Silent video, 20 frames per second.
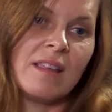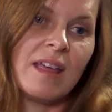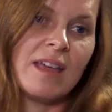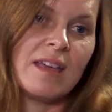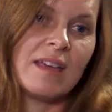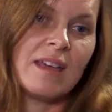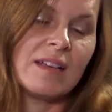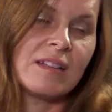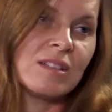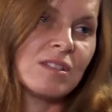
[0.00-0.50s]
they
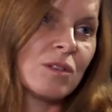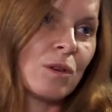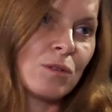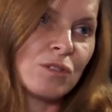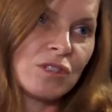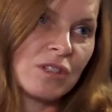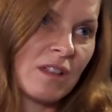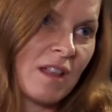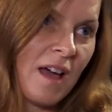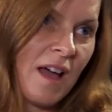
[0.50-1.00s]
get
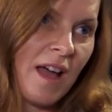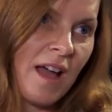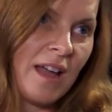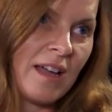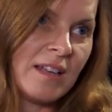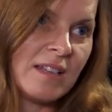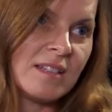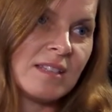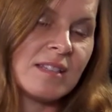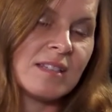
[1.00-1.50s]

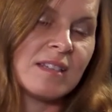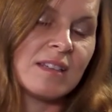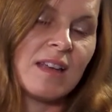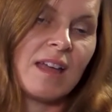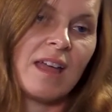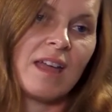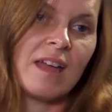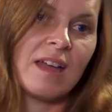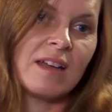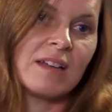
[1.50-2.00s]
socialized
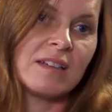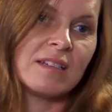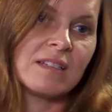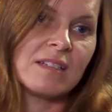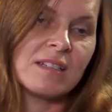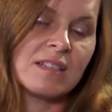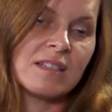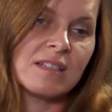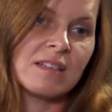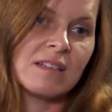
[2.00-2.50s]

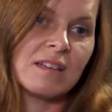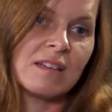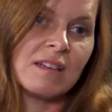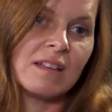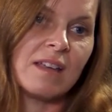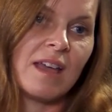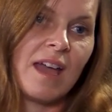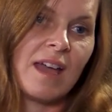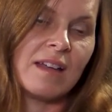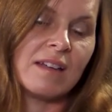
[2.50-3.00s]
and
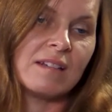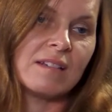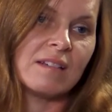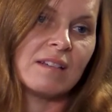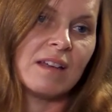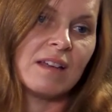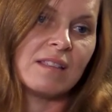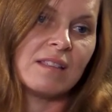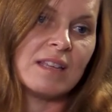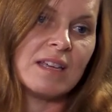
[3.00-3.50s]
get
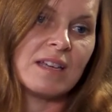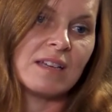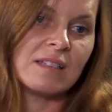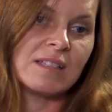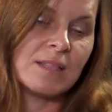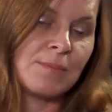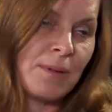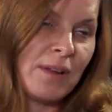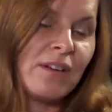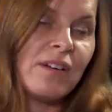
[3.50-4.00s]
the
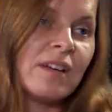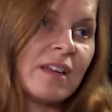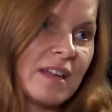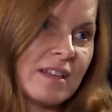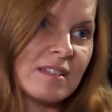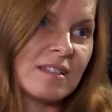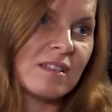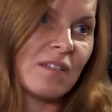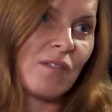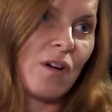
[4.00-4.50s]

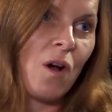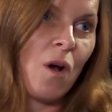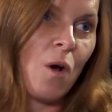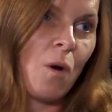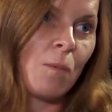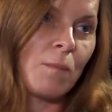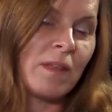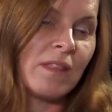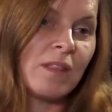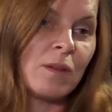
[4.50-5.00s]
experience of a
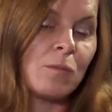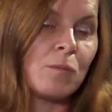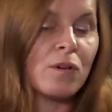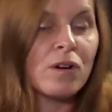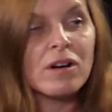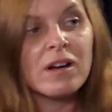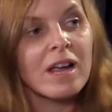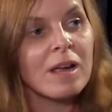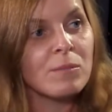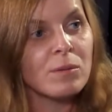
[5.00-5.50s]
home. And then
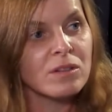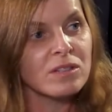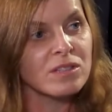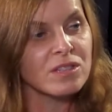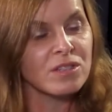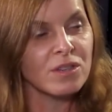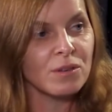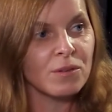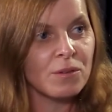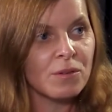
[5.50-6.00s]
we're able
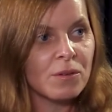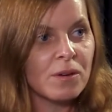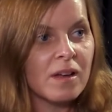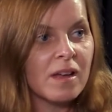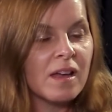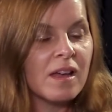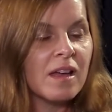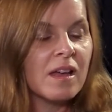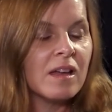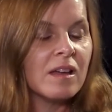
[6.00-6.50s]
to,
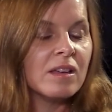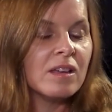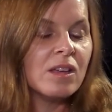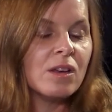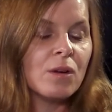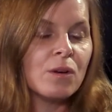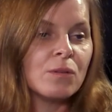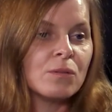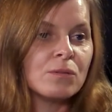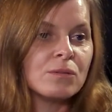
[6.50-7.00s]

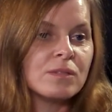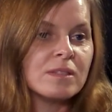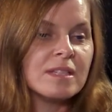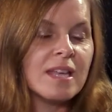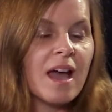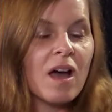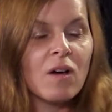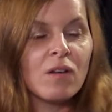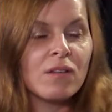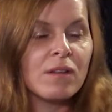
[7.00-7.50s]

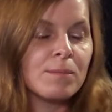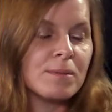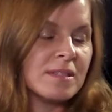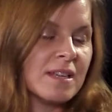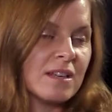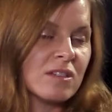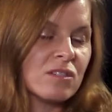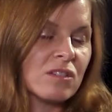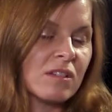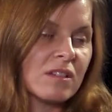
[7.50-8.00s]
tell a
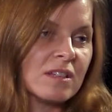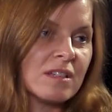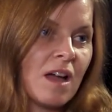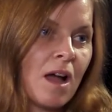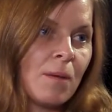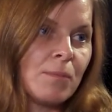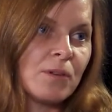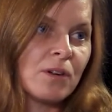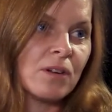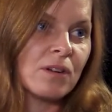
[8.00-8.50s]
potential
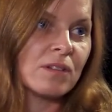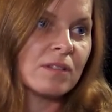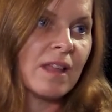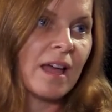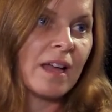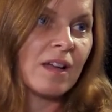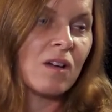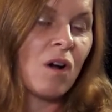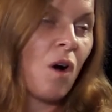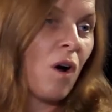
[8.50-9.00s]
adopter
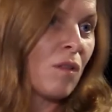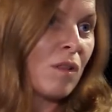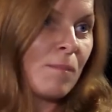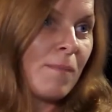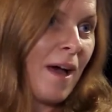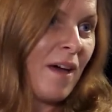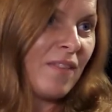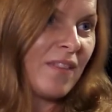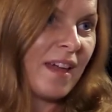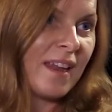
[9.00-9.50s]
like all
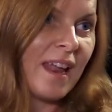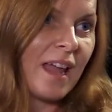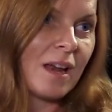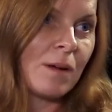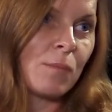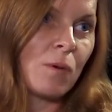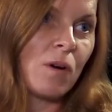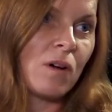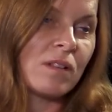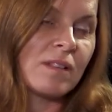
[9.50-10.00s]
about that
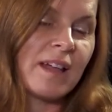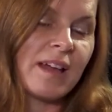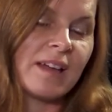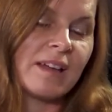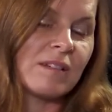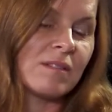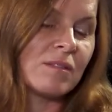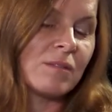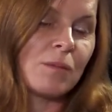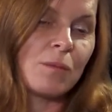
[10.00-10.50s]
animal,
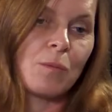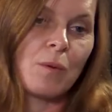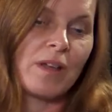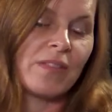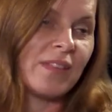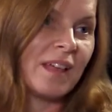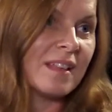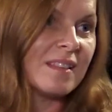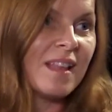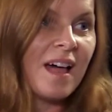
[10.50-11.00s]
like what
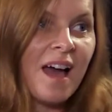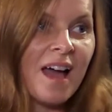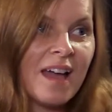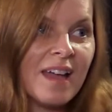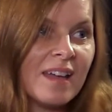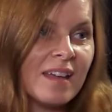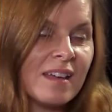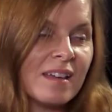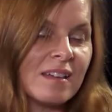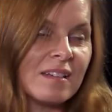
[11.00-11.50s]
they
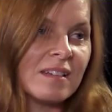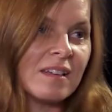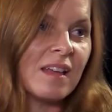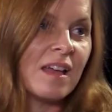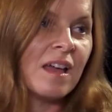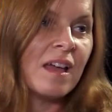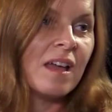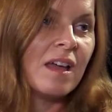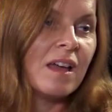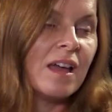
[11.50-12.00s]
like, and
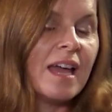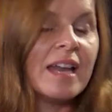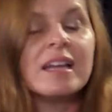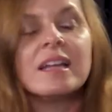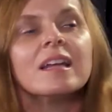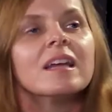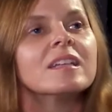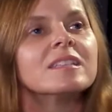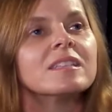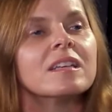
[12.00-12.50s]

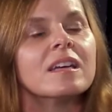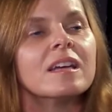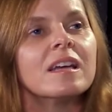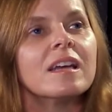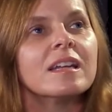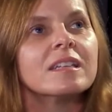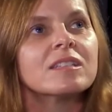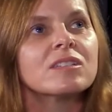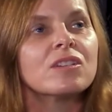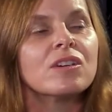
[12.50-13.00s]

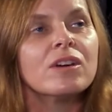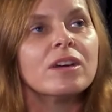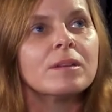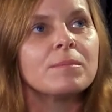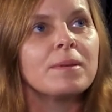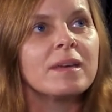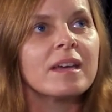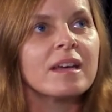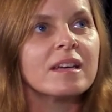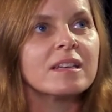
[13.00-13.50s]
it's good
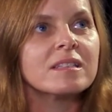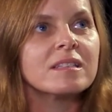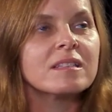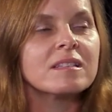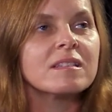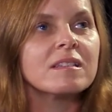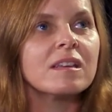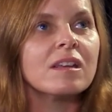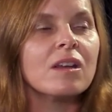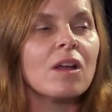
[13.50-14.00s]
because